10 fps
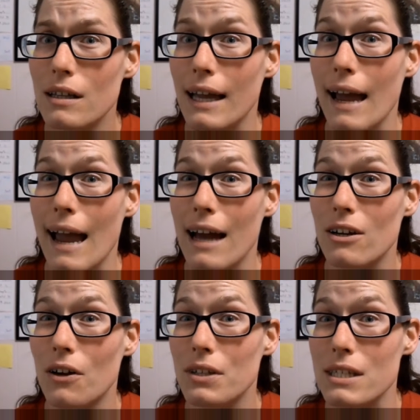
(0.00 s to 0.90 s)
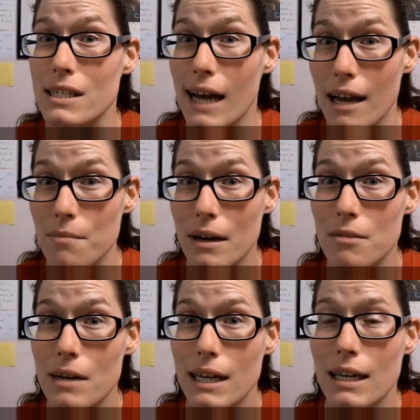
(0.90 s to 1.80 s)
Like, I had all this time
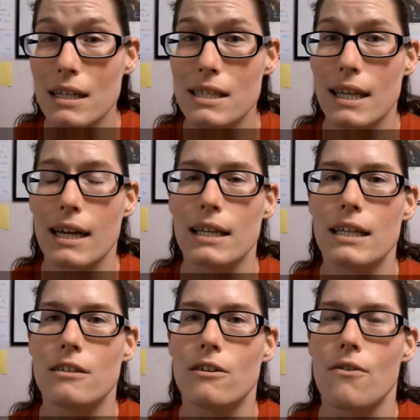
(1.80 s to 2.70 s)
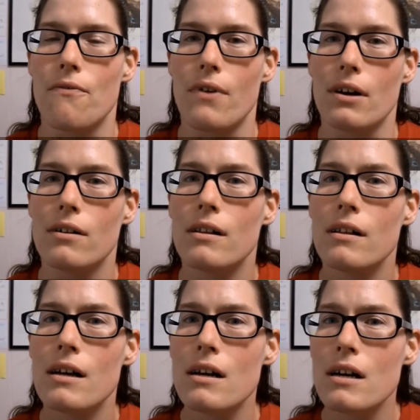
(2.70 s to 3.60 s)
on my hands that I needed to fill.
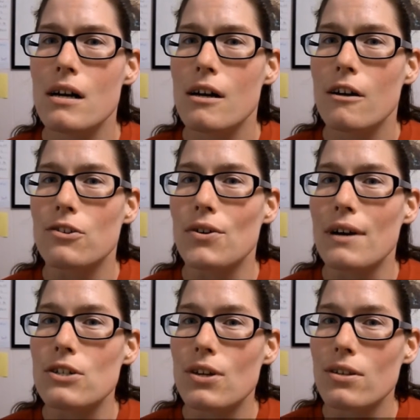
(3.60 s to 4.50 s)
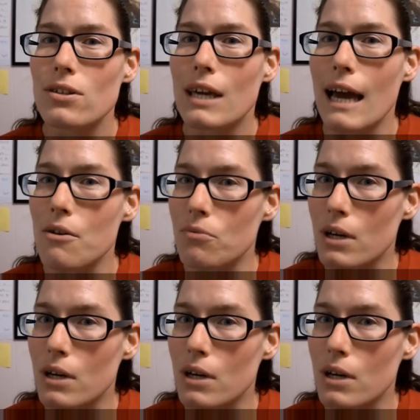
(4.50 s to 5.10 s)
So I just kept